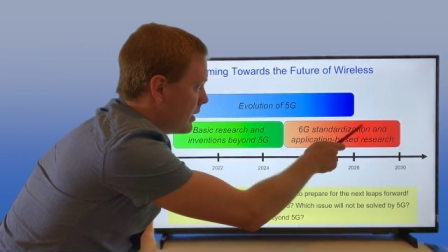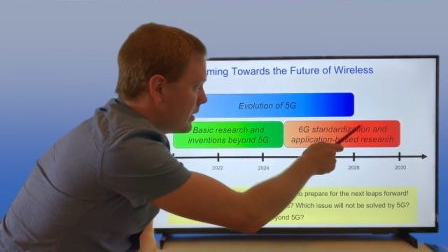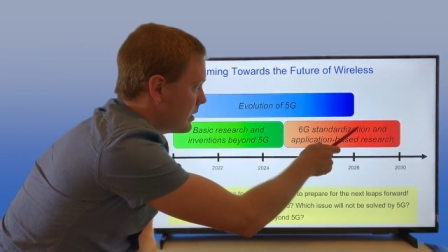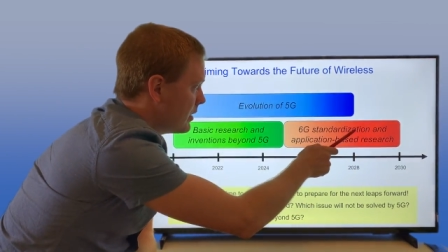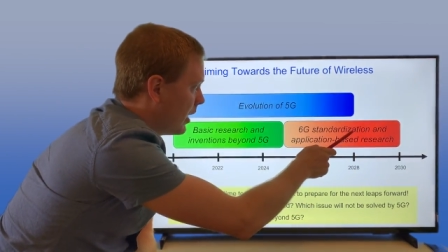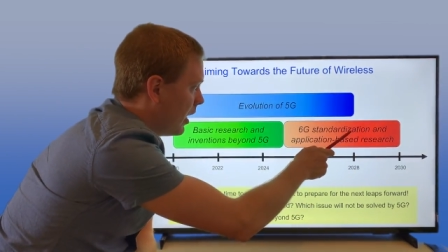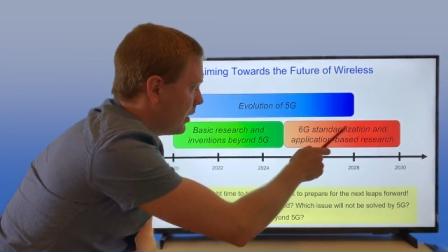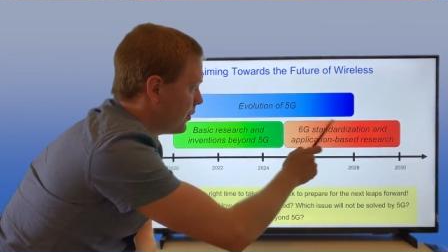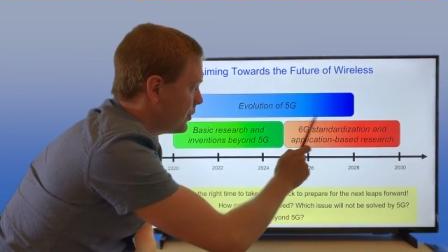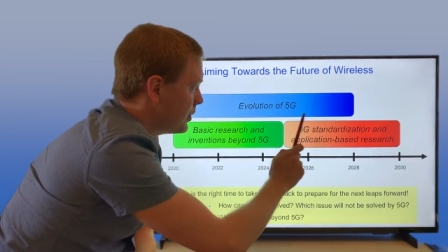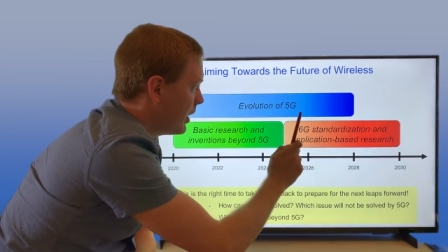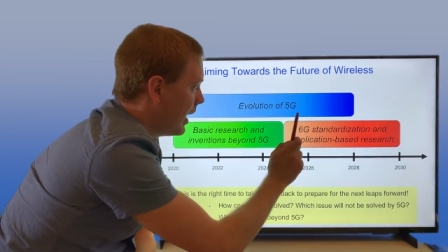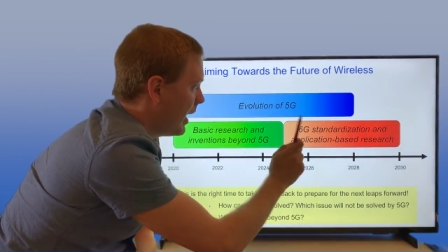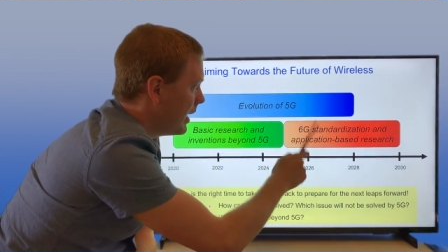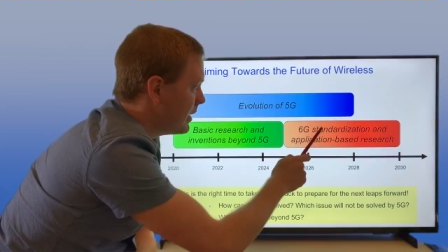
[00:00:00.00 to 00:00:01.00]

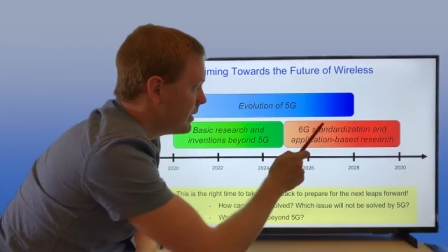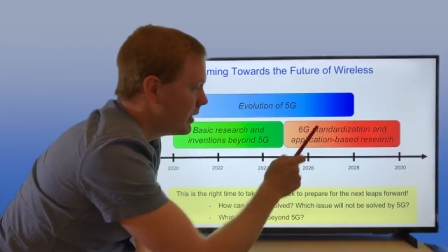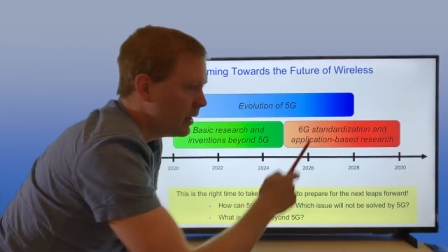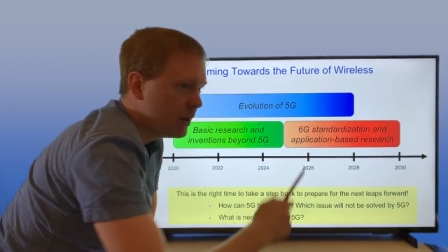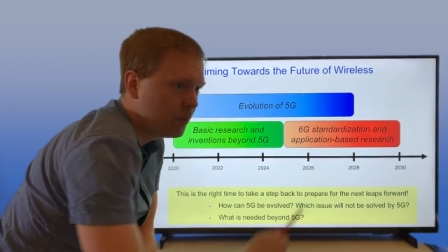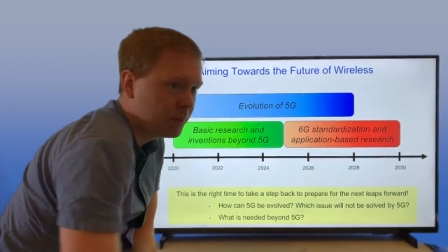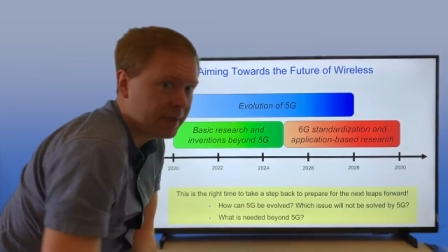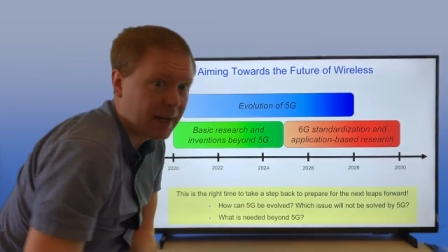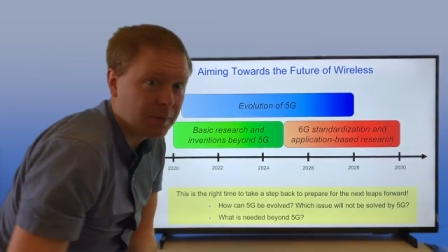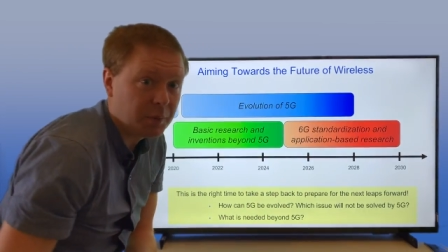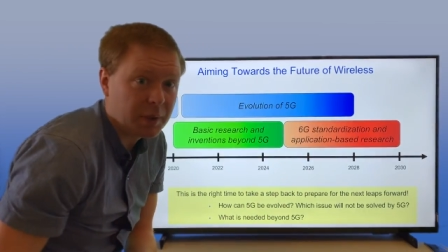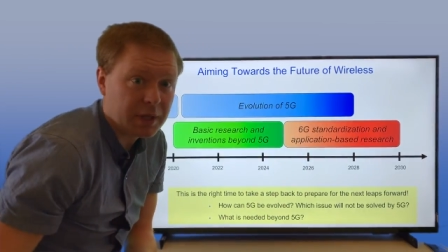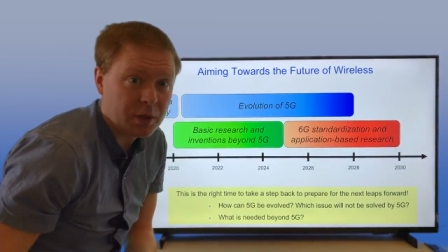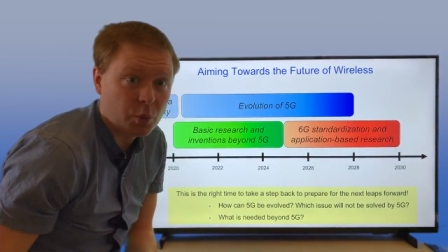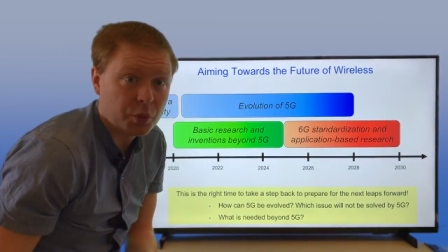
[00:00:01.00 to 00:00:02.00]
start, and then
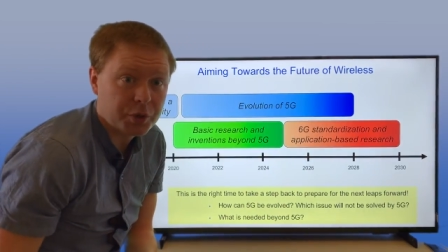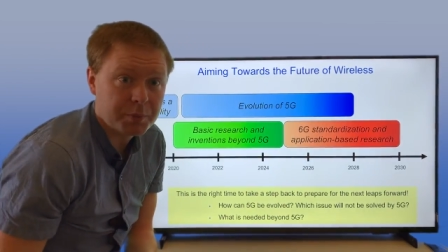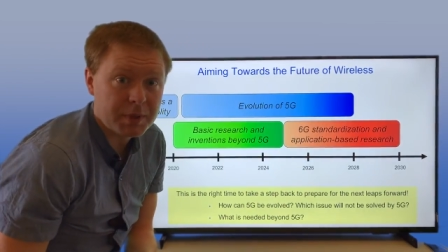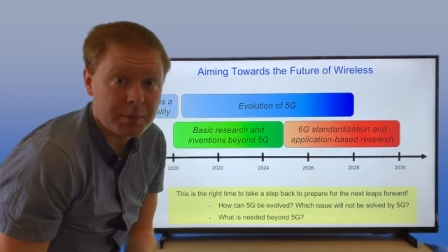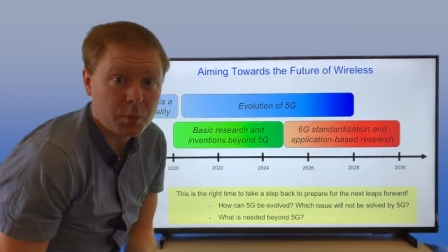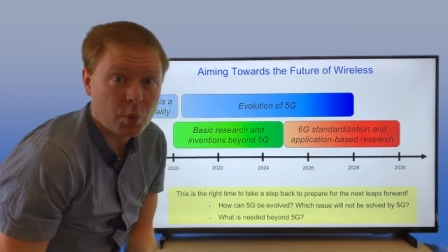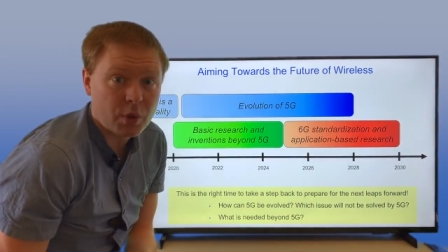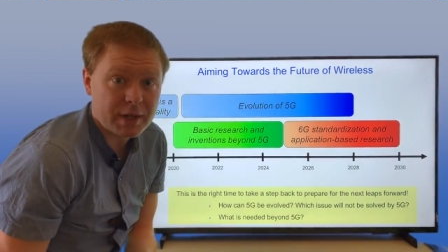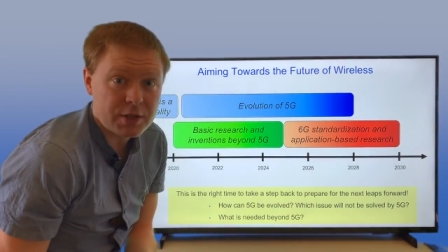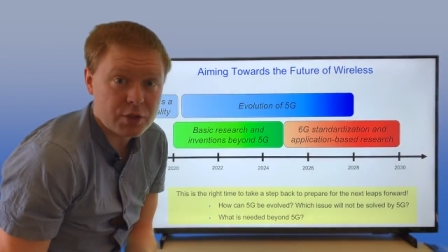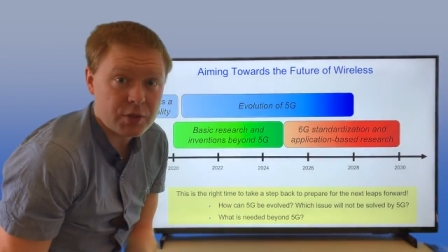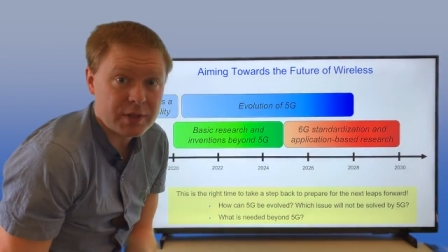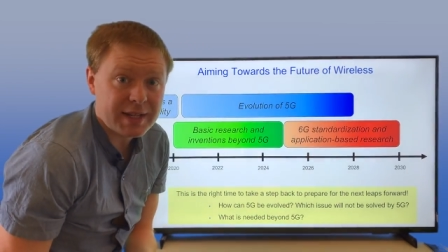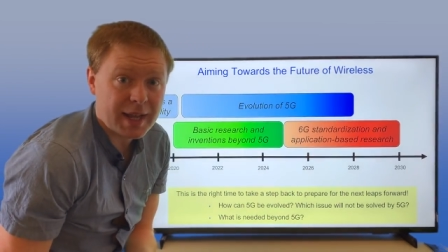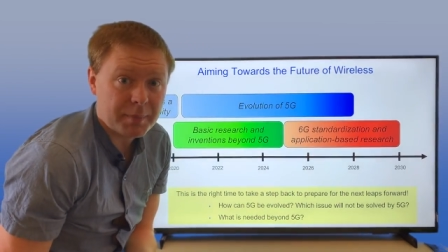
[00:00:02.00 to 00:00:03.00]
we can also be more
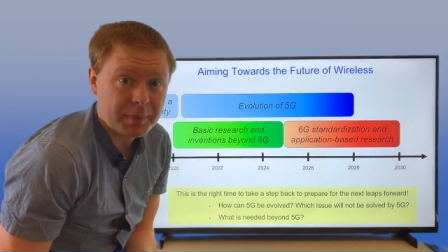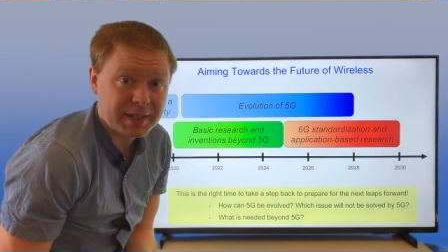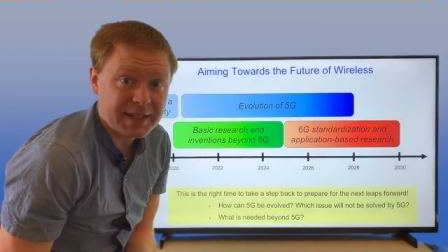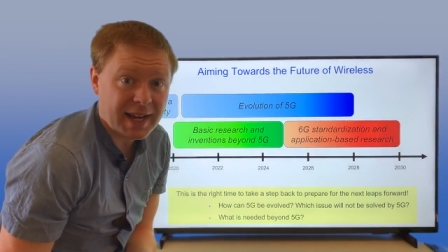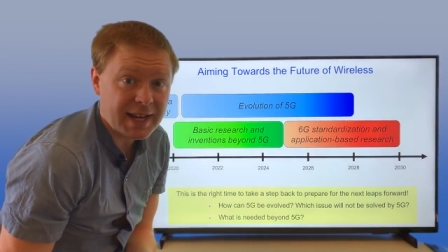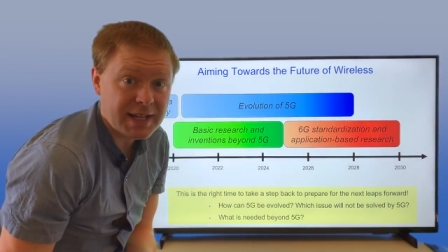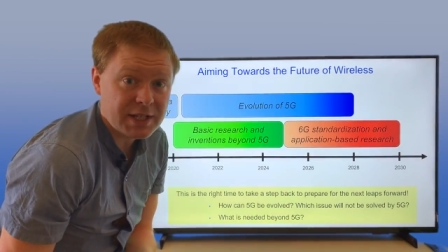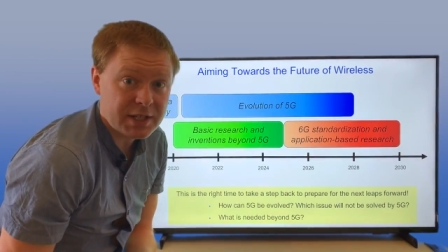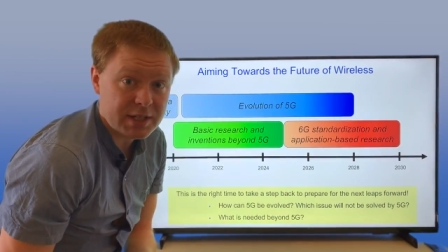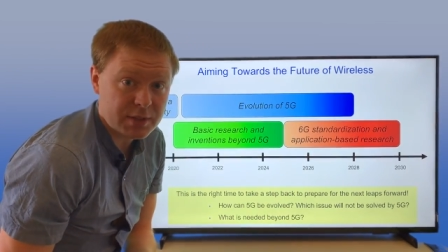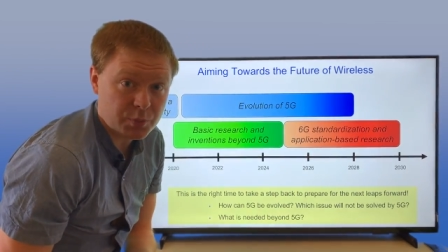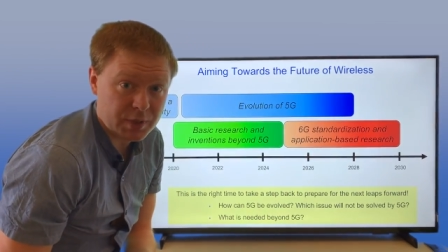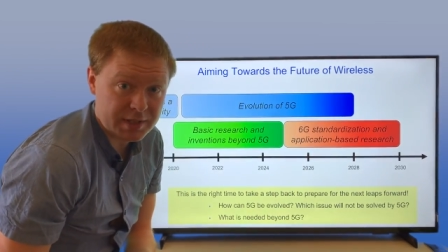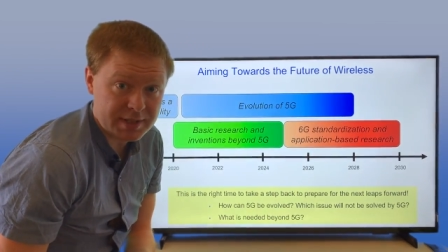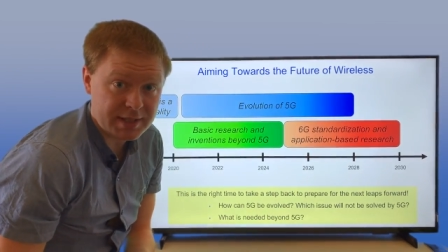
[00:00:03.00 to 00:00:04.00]
into the
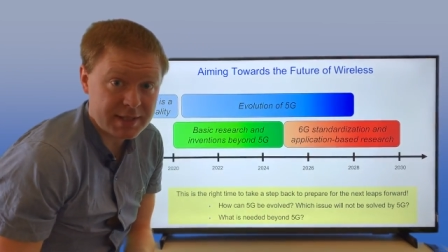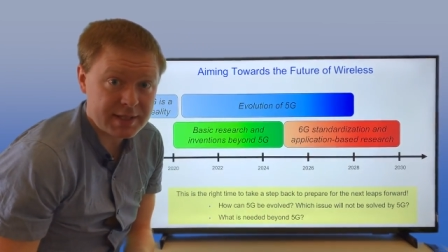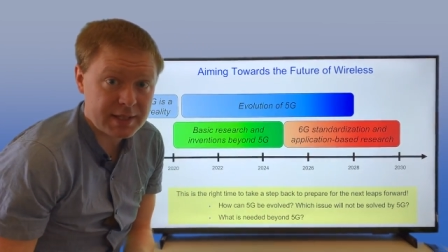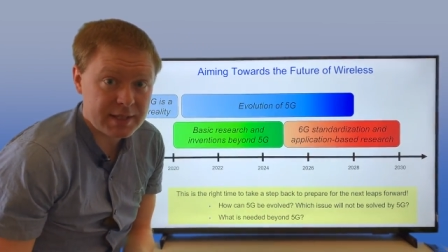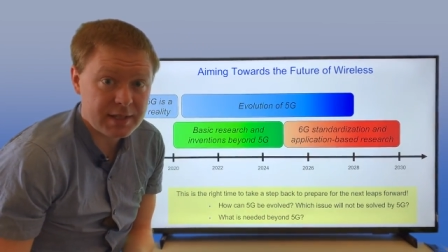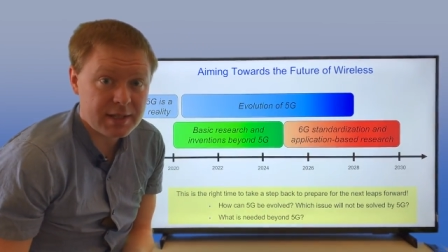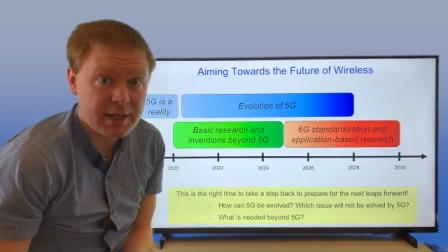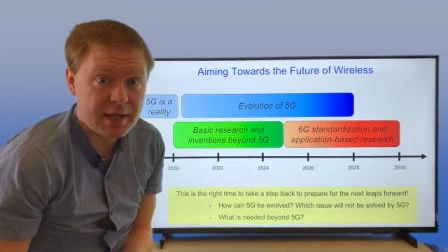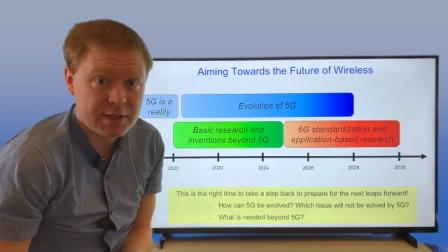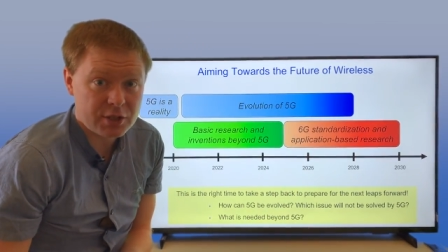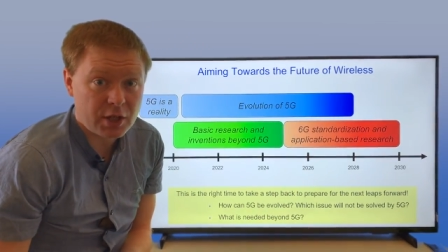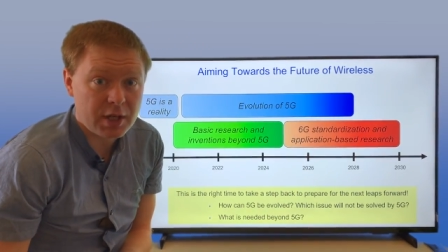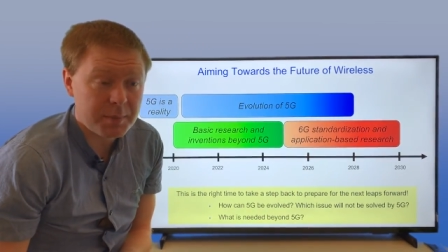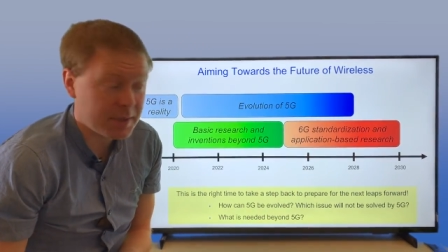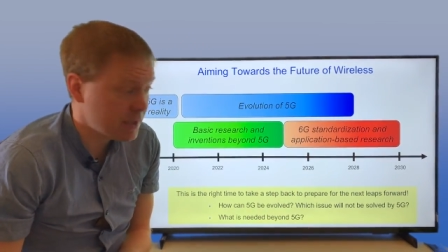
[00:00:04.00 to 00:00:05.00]
applications where 6G is
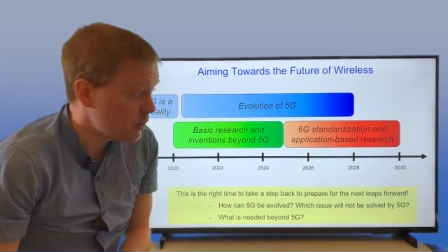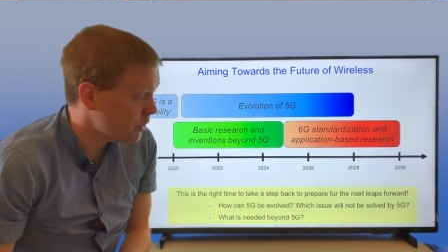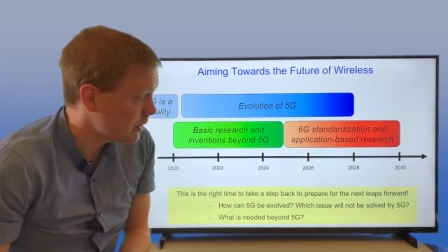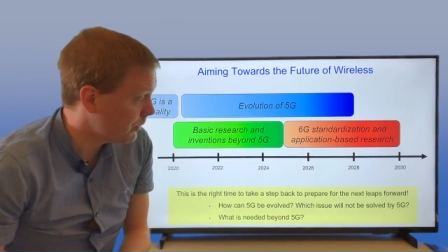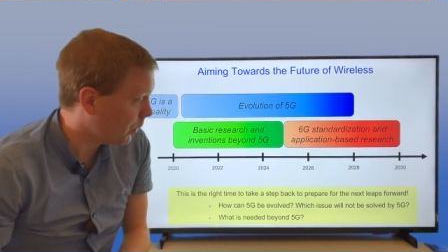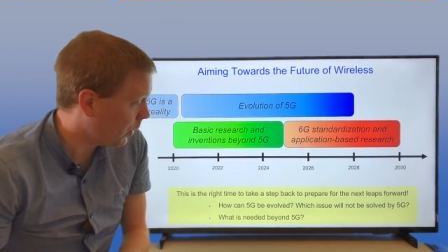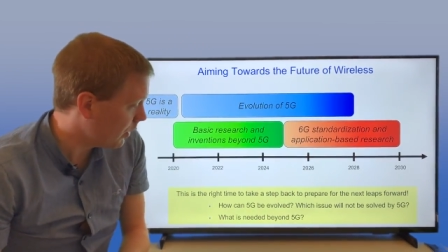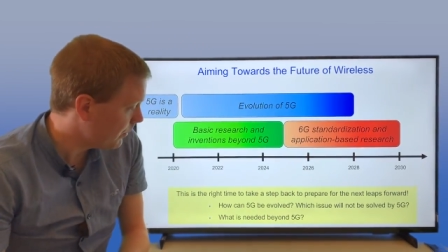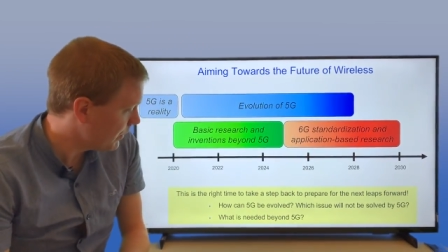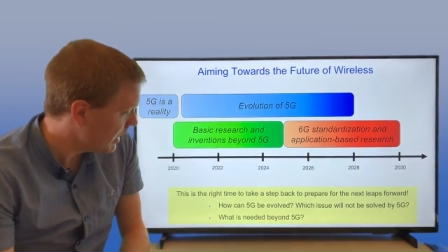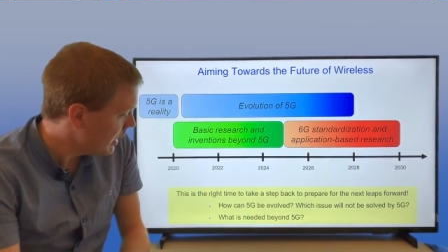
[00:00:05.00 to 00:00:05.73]
going to be used for.